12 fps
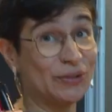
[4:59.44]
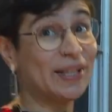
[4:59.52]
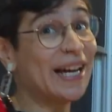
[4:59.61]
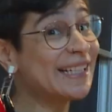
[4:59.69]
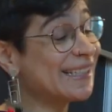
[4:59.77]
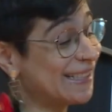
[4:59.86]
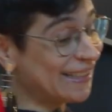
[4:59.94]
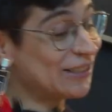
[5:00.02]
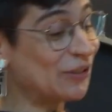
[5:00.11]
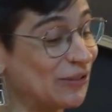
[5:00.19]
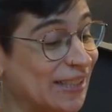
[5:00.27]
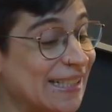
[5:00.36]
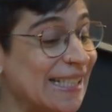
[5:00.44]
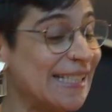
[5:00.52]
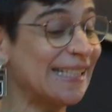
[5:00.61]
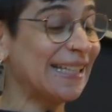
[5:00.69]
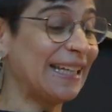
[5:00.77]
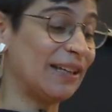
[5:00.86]
that's so this
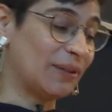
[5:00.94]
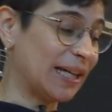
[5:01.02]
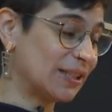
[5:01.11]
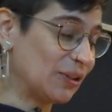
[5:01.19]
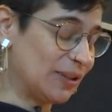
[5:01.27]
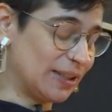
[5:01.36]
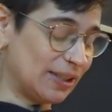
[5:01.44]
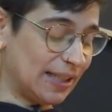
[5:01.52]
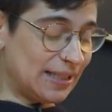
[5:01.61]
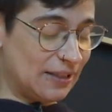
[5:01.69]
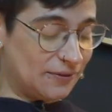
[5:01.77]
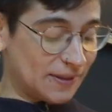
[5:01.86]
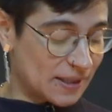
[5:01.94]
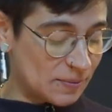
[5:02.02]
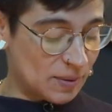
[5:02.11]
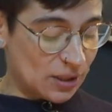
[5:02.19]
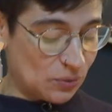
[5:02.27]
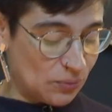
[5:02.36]
is key, right? So there's a difference
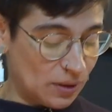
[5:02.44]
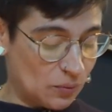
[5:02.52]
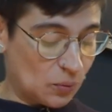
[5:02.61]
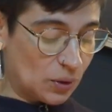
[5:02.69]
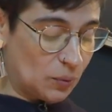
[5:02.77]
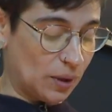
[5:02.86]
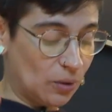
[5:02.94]
between what we